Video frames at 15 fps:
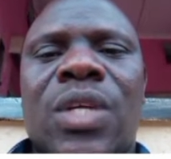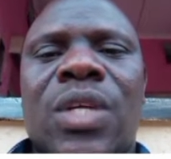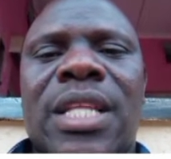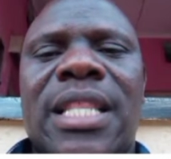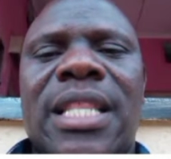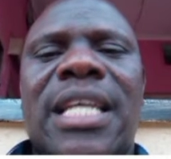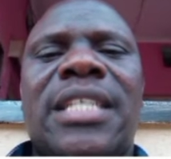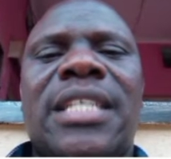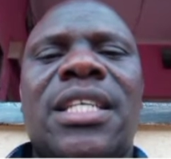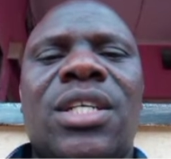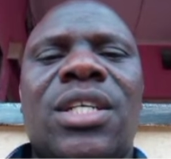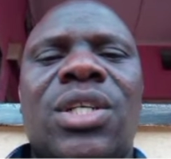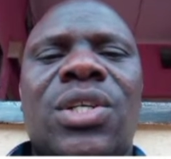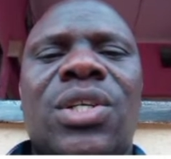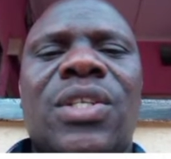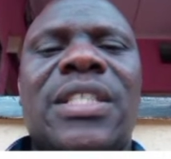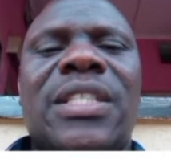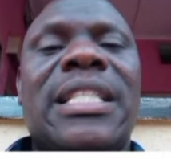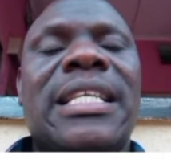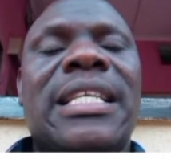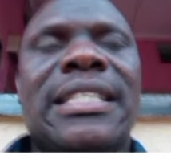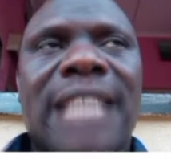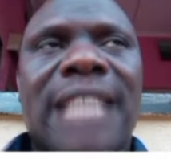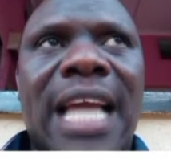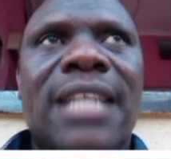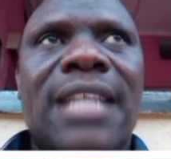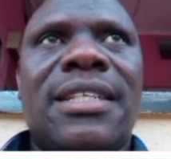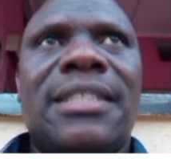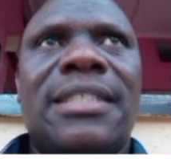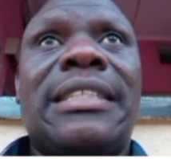that includes the
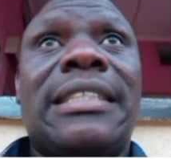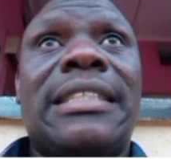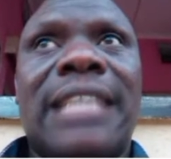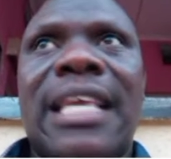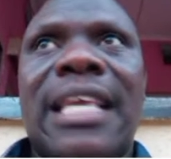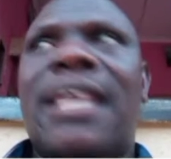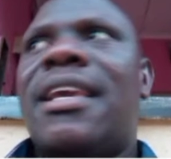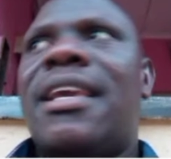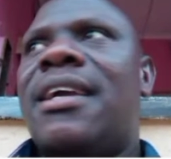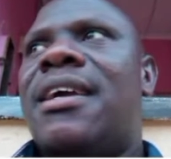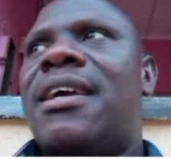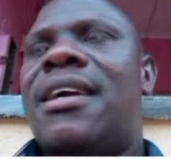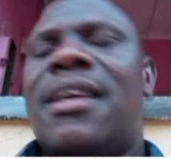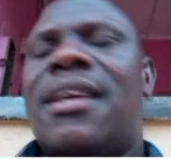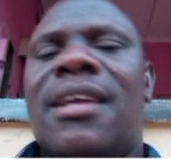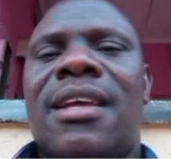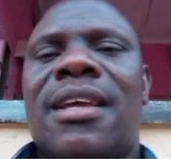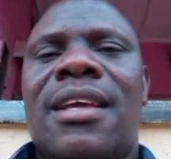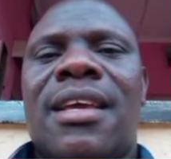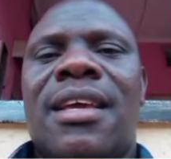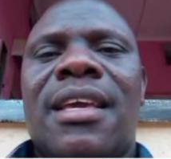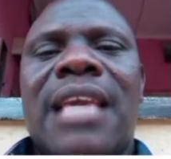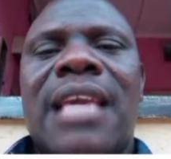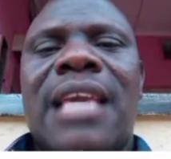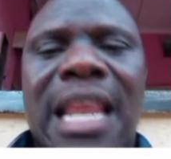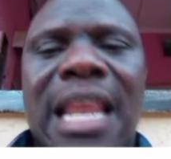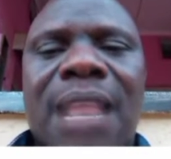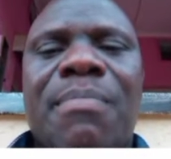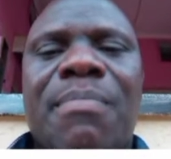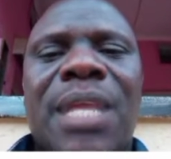sight, seeing.
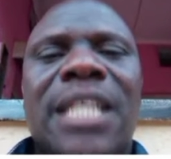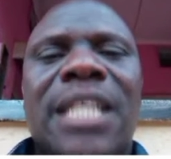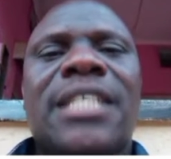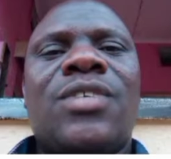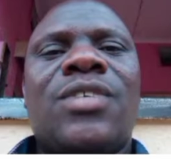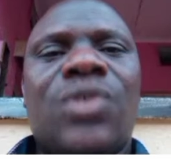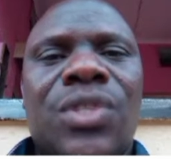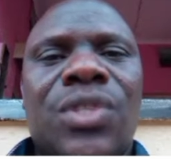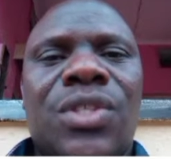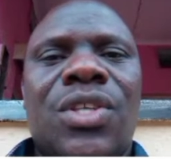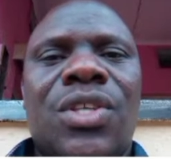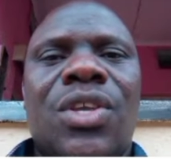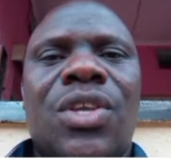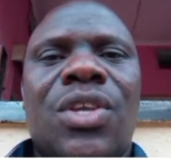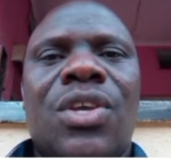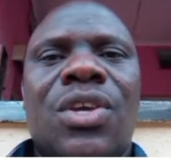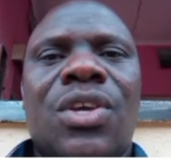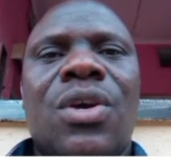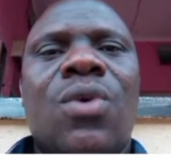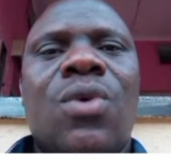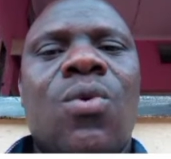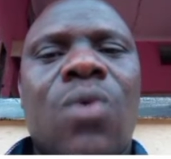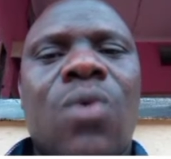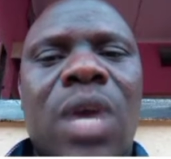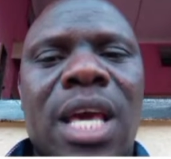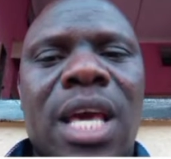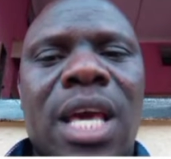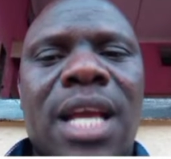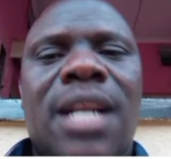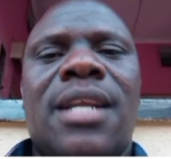Inability to see
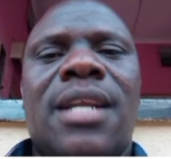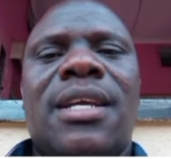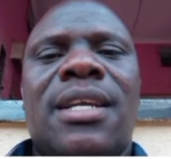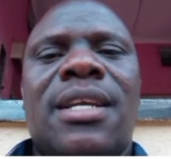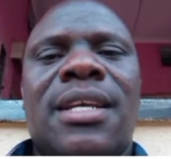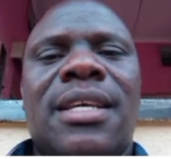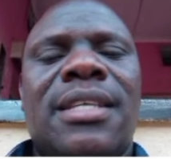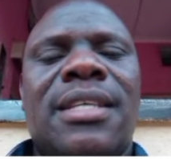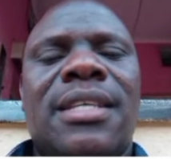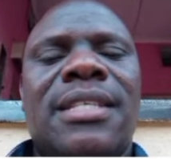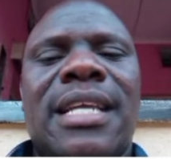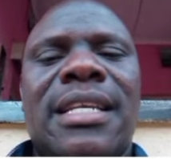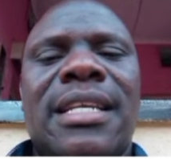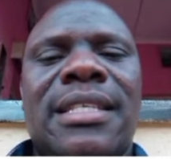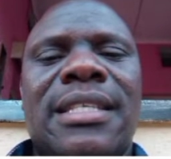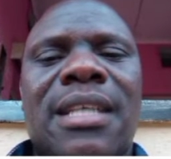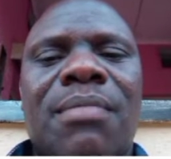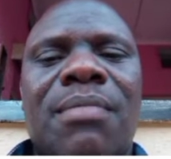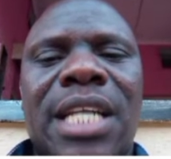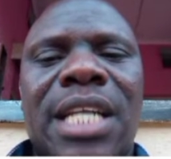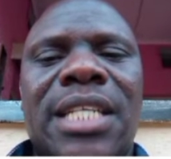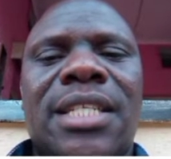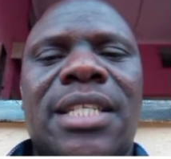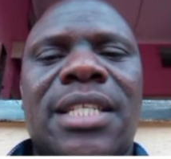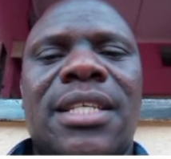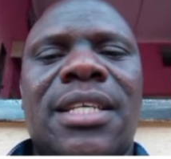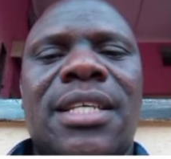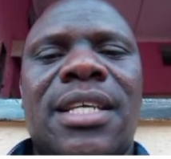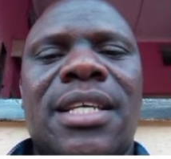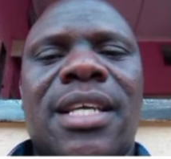well is a disability.
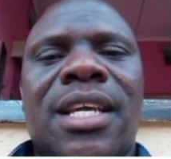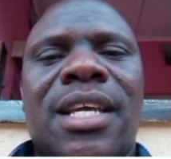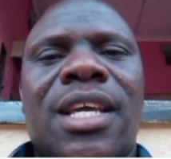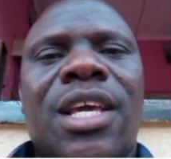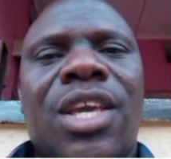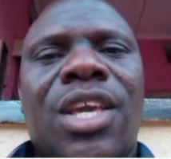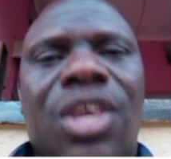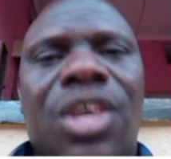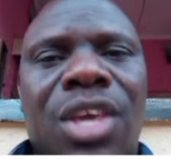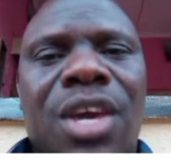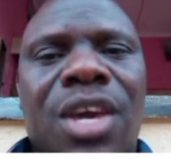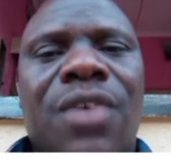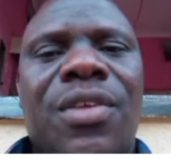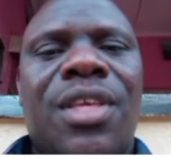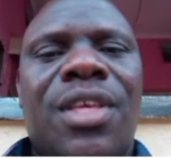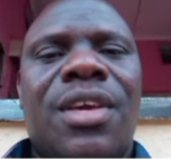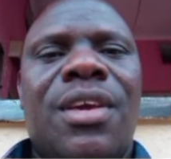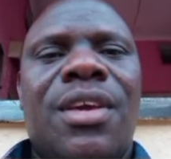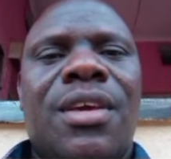Hearing,